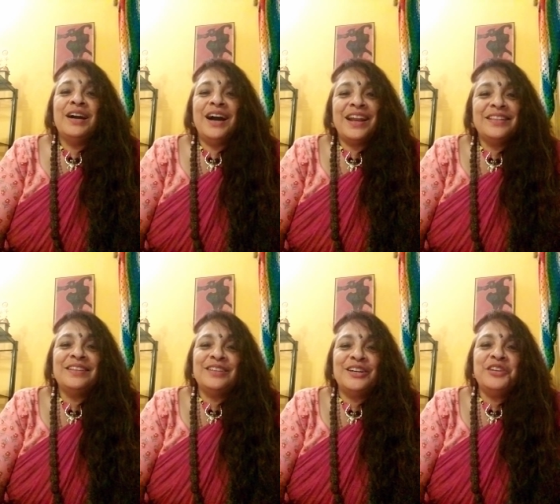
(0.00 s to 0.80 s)
Another
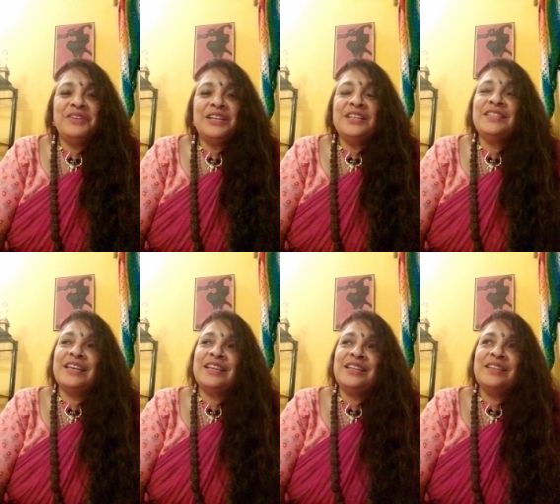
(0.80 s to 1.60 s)
third event is,
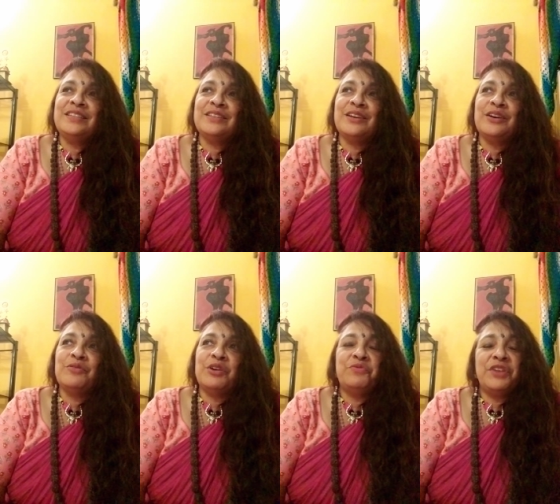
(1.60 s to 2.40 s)
there is
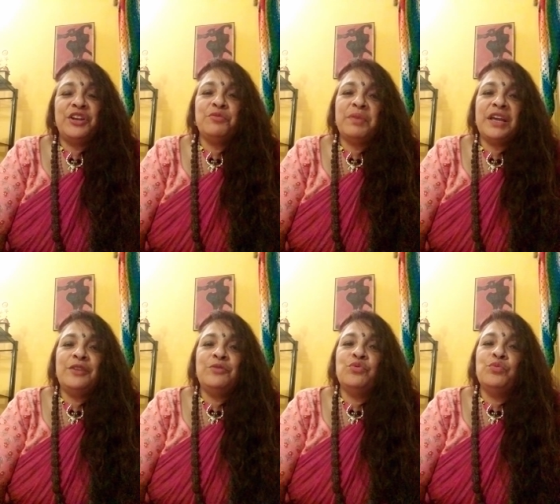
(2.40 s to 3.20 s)
one friend of
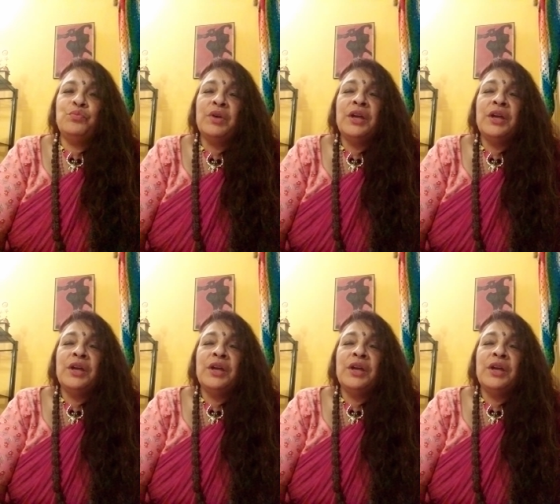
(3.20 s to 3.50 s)
mine whom